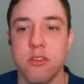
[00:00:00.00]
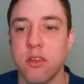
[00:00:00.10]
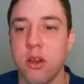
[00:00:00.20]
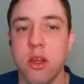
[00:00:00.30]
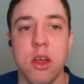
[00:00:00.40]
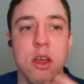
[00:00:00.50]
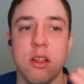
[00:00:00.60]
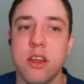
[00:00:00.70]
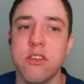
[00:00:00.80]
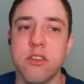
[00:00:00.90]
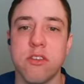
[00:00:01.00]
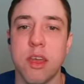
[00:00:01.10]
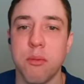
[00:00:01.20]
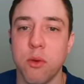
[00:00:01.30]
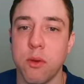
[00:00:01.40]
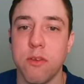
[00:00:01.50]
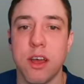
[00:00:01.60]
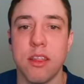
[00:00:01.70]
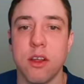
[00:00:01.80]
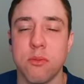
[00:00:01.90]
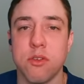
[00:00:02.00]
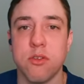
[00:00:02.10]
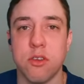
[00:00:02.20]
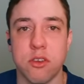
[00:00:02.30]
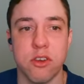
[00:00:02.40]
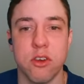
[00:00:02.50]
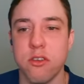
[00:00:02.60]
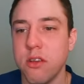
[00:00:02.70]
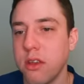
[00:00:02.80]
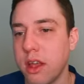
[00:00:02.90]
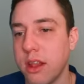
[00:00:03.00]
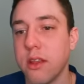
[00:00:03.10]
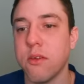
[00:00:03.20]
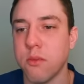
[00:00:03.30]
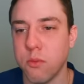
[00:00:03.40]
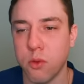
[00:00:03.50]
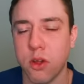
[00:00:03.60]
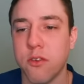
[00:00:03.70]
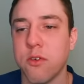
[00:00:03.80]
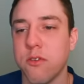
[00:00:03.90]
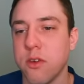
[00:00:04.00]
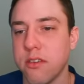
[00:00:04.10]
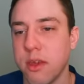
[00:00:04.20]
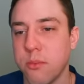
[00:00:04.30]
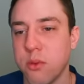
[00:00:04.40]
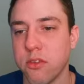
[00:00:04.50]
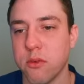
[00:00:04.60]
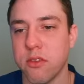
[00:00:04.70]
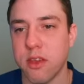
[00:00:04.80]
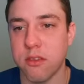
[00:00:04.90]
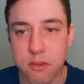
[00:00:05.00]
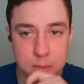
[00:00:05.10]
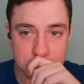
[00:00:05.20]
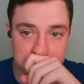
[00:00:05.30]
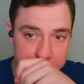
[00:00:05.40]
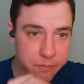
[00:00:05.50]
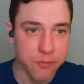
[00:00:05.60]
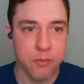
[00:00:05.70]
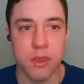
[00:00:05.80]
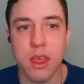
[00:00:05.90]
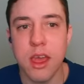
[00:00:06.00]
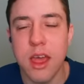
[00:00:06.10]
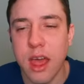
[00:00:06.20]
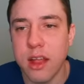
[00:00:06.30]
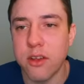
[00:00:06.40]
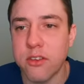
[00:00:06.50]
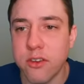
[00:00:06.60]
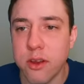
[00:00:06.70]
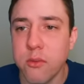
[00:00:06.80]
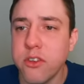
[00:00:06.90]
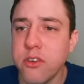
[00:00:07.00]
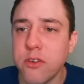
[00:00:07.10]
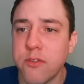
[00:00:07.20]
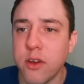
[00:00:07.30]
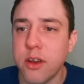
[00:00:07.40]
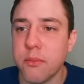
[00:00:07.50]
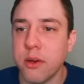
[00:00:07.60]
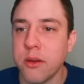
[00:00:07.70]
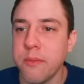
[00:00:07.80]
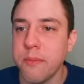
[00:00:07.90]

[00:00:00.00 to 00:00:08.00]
So let's just demo it without that option chosen, and then we'll go through a few examples. So we'll test. Hello, sorry, what's your phone number?